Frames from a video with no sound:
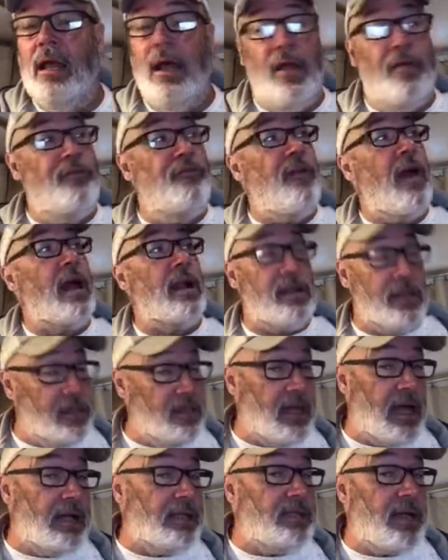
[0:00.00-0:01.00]
In fact, a
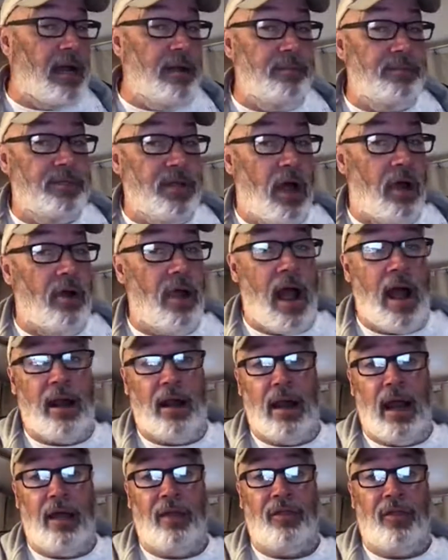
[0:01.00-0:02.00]
lot of times Ariane
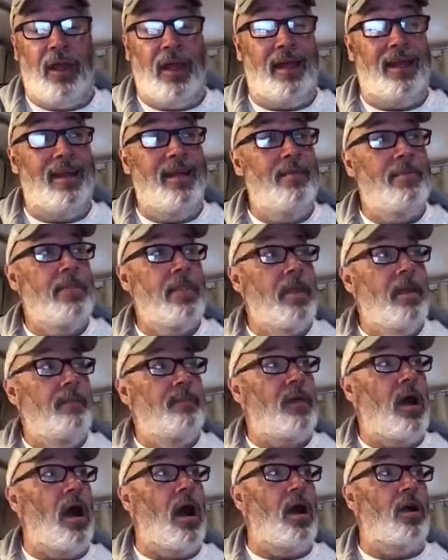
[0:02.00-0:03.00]
and I think
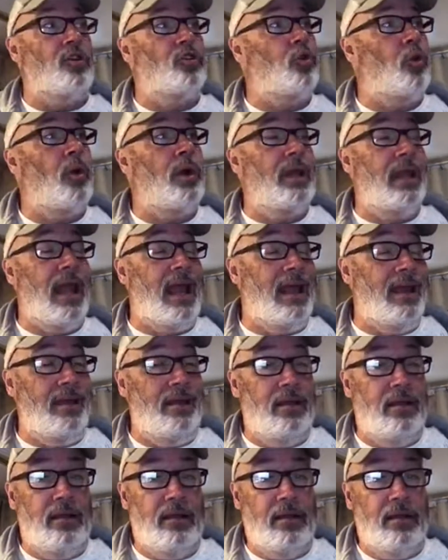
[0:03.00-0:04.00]
our 28
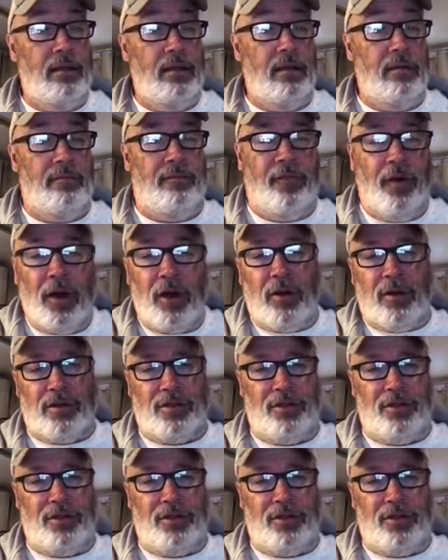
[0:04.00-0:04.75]
footer is